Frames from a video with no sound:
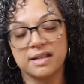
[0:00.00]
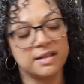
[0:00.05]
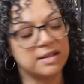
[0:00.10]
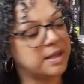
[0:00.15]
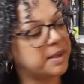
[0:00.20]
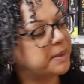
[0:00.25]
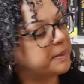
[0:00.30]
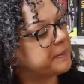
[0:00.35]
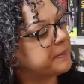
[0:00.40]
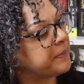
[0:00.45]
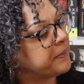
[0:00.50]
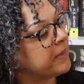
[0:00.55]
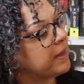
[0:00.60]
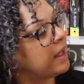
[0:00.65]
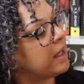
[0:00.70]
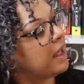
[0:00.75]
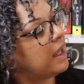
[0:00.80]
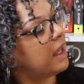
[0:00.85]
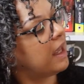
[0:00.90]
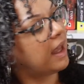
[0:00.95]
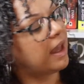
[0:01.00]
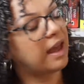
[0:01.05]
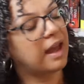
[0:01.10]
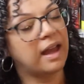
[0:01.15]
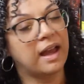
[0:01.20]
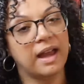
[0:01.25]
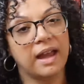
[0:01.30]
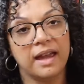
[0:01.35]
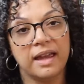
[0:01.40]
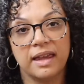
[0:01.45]
So
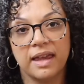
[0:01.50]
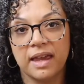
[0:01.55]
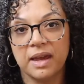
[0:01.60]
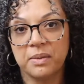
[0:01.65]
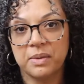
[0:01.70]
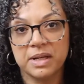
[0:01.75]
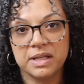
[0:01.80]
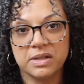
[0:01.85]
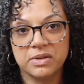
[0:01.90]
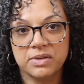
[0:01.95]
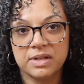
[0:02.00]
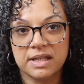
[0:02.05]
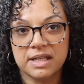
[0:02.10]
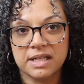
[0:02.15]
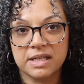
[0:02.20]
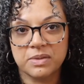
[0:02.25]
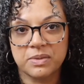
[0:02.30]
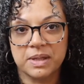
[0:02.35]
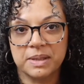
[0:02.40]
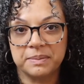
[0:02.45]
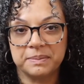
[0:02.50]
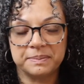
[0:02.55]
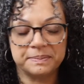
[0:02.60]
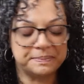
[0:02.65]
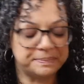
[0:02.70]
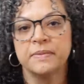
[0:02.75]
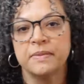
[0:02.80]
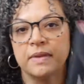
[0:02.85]
I can't wait to read this one.